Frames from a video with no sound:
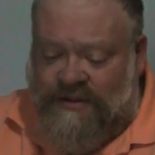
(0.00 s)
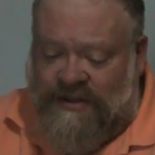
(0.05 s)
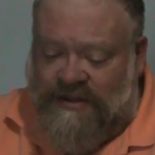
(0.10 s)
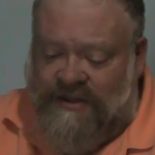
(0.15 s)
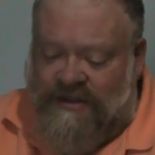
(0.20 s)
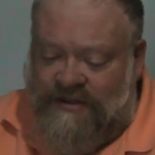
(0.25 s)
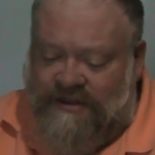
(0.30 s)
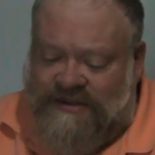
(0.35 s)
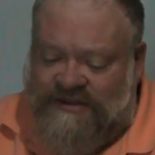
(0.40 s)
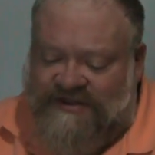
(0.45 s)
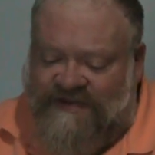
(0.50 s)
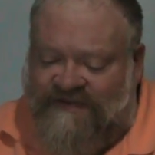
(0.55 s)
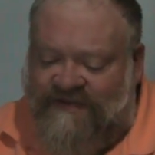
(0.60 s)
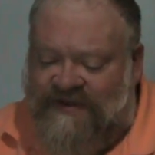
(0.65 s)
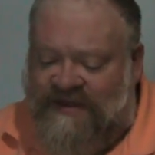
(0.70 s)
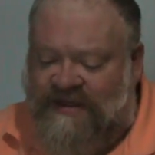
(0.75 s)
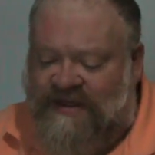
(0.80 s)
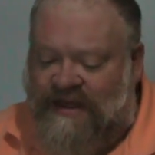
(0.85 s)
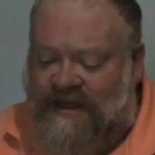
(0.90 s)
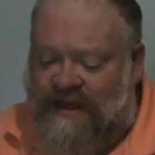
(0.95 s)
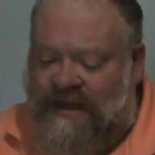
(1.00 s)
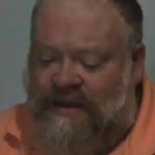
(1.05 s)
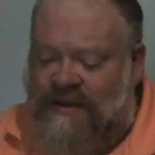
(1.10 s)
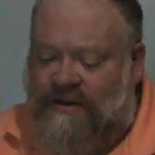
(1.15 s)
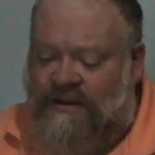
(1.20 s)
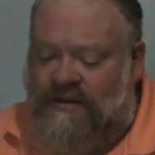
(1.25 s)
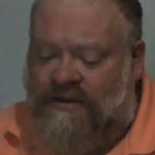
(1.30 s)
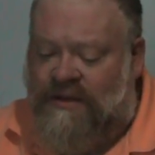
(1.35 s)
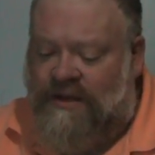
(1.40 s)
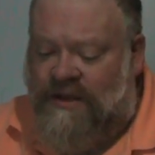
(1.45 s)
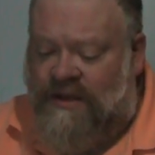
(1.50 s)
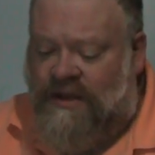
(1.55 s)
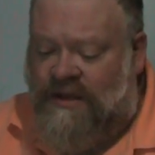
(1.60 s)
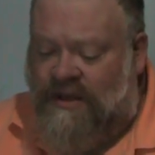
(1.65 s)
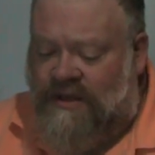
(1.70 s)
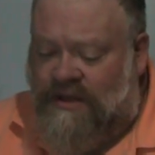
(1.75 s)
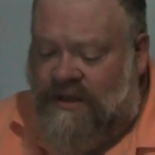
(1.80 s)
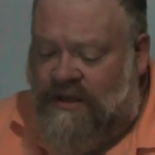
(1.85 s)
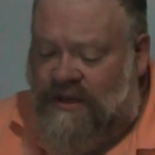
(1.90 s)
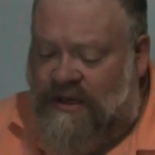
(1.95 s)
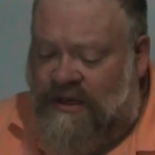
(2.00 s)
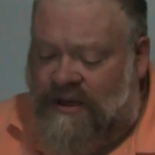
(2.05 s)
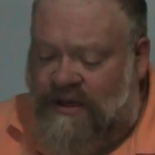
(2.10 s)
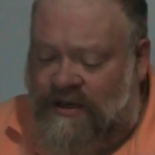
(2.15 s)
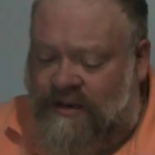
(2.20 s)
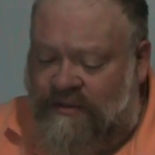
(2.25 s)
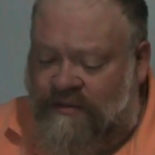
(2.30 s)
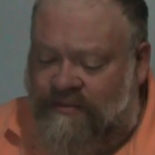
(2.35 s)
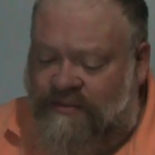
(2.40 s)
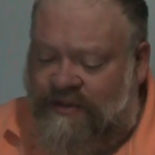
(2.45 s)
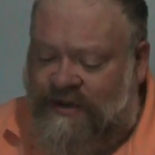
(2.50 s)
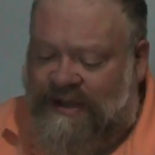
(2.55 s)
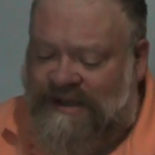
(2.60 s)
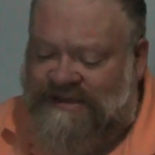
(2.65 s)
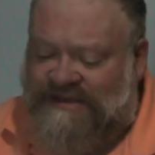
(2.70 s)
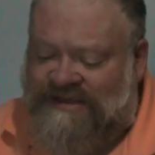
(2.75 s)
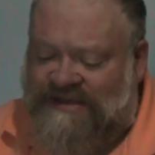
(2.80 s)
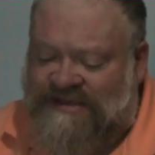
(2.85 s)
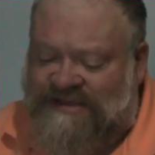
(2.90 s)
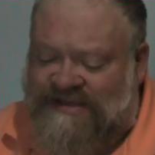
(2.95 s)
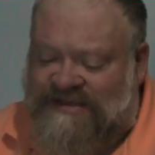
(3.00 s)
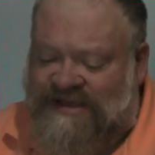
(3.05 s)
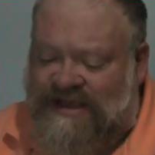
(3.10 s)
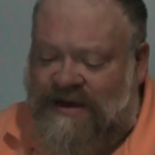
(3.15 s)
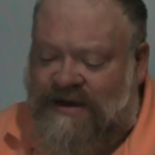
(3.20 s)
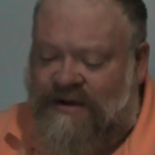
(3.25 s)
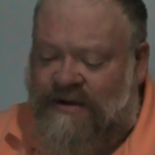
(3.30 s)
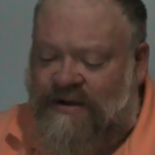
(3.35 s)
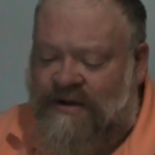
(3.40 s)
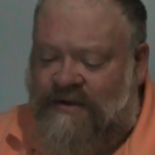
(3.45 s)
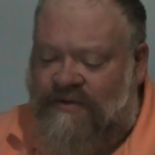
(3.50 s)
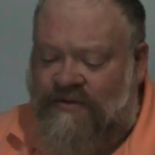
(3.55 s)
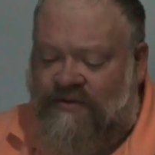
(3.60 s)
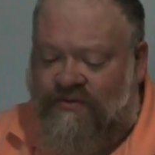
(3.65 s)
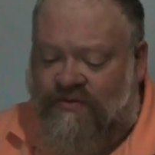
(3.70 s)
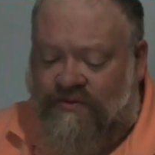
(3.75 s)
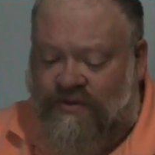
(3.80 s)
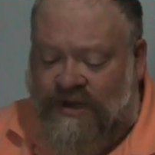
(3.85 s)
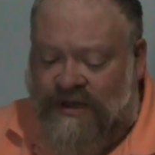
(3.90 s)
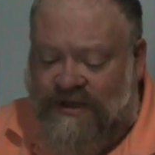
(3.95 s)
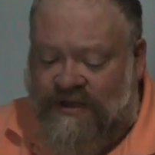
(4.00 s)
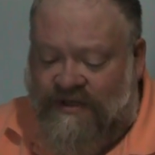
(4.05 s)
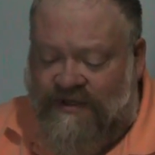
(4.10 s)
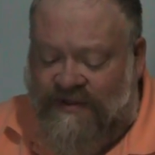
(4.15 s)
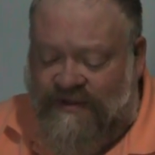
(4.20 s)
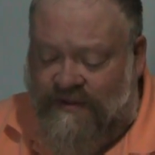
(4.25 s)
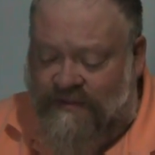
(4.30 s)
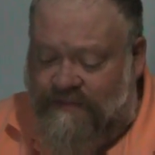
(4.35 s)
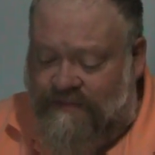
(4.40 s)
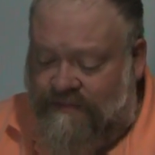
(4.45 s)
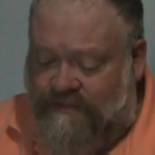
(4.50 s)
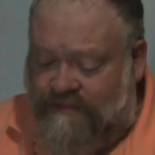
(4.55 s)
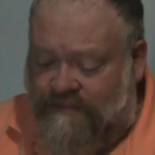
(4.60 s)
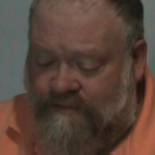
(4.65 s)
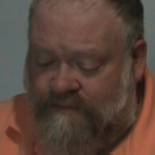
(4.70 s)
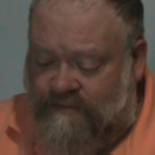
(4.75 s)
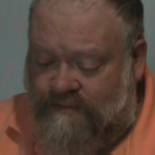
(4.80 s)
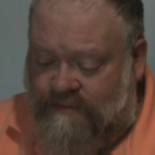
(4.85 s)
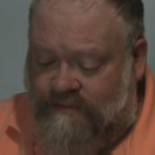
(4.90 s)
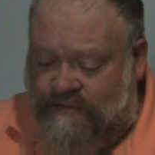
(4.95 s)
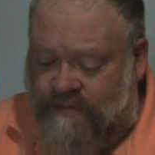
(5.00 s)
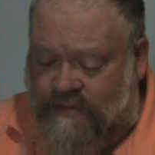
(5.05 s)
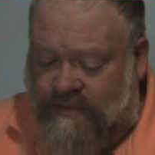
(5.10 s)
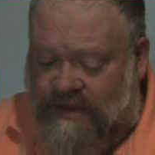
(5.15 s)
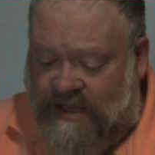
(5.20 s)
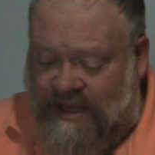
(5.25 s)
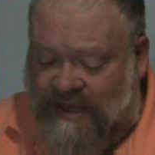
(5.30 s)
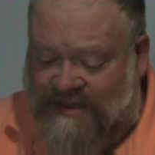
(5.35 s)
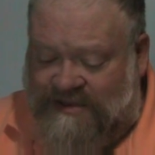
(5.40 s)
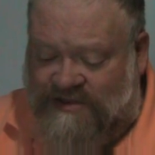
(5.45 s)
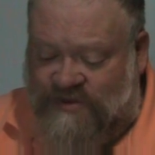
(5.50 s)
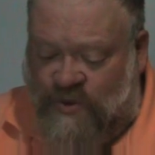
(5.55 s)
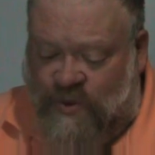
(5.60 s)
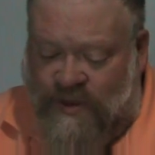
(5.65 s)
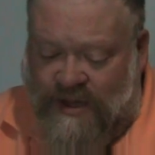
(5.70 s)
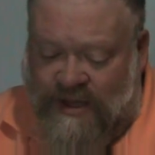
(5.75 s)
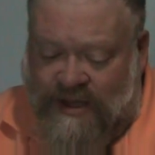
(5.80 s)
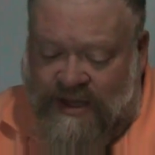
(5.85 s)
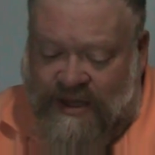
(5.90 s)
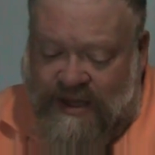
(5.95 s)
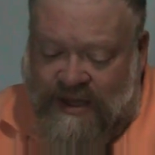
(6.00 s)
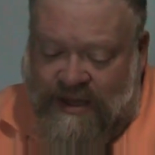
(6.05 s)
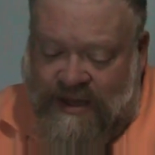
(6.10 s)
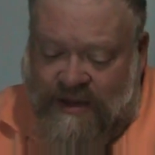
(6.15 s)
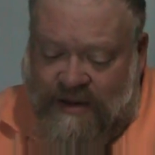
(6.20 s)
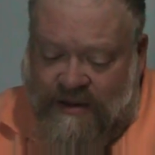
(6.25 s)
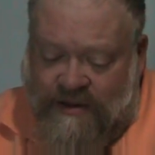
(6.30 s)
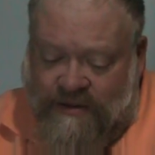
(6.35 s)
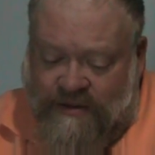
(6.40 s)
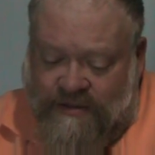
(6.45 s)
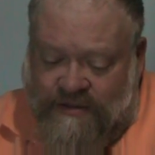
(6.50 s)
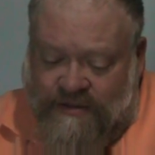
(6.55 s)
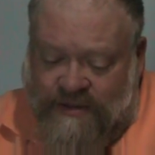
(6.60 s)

Uh, it's a fifth candle um, placed in the center of the wreath as the white candle.